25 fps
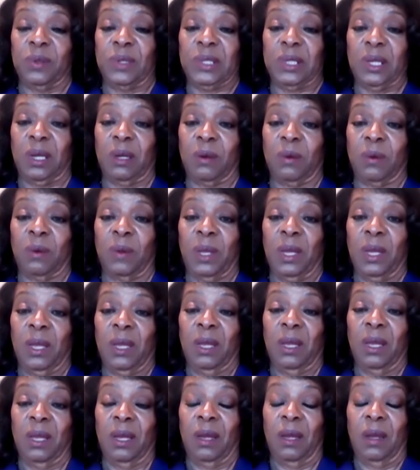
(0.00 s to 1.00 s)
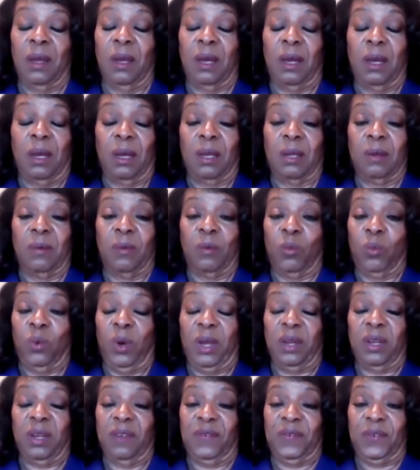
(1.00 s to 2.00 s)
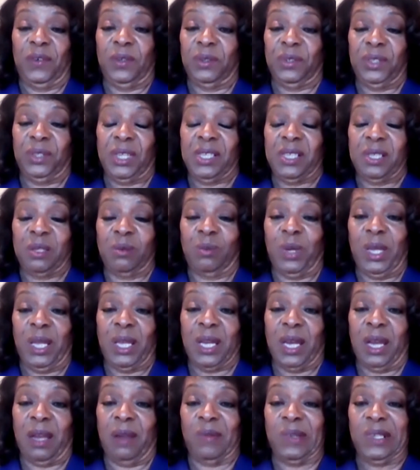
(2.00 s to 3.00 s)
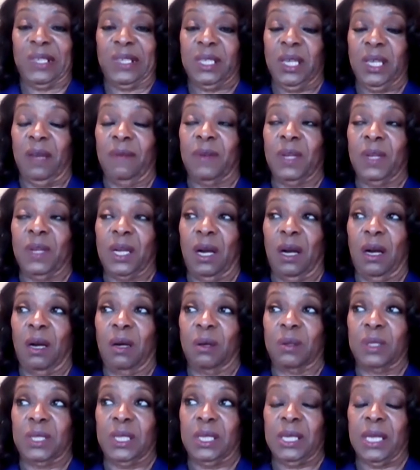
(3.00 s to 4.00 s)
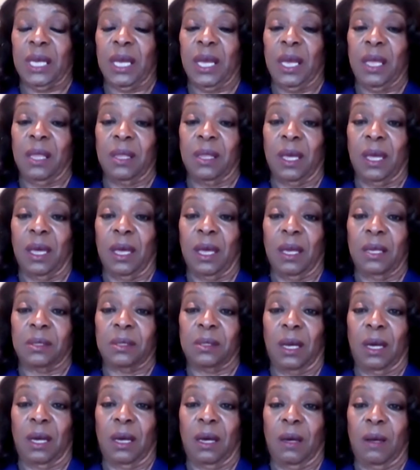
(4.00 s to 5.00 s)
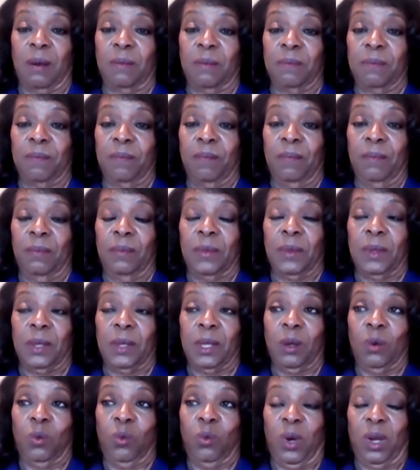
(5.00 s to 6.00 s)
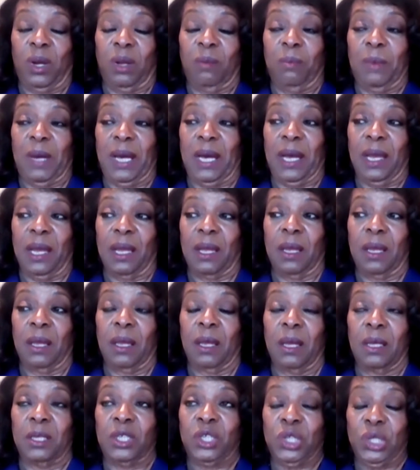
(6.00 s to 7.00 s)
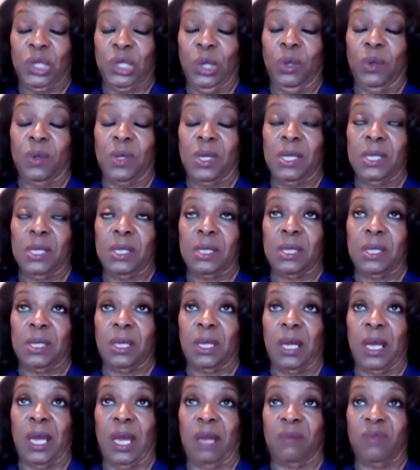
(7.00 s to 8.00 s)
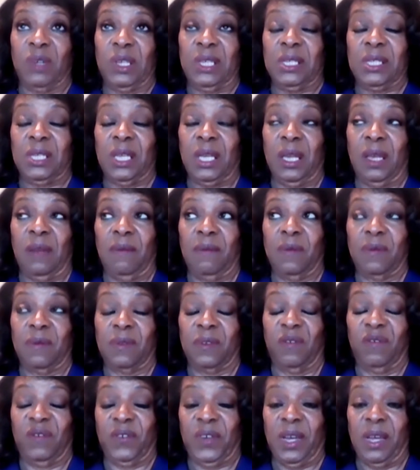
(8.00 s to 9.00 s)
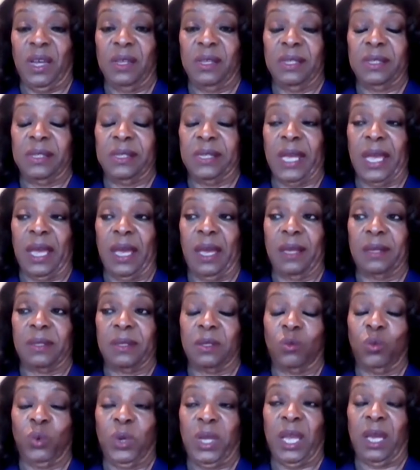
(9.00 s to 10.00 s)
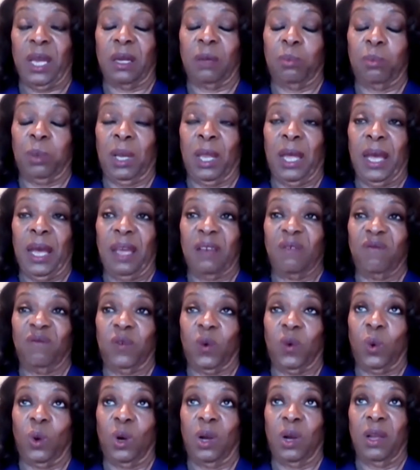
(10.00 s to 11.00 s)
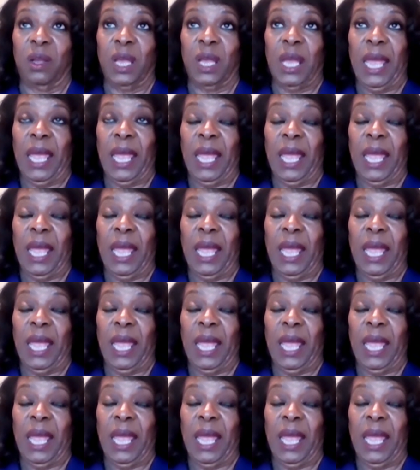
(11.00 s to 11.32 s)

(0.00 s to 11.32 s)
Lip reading: So wonderful, this week I received a call today that one of my students had received the funds that we had applied for,